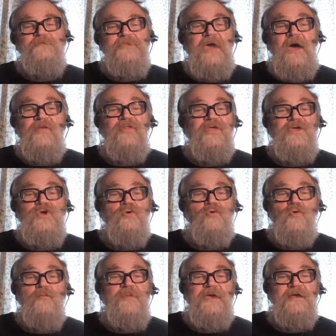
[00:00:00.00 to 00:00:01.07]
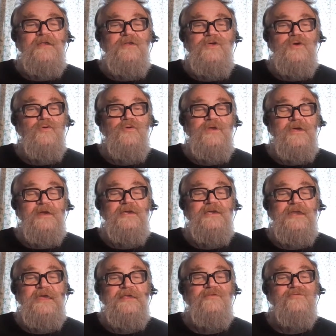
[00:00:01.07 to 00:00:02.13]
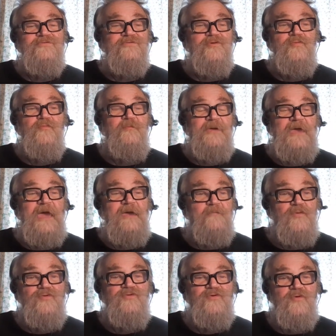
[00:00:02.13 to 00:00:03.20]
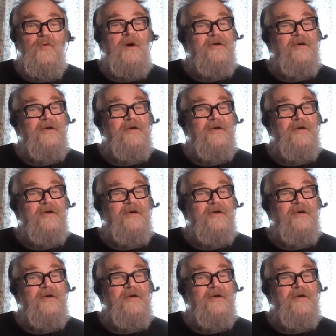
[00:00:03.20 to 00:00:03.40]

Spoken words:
European Union needs to be able to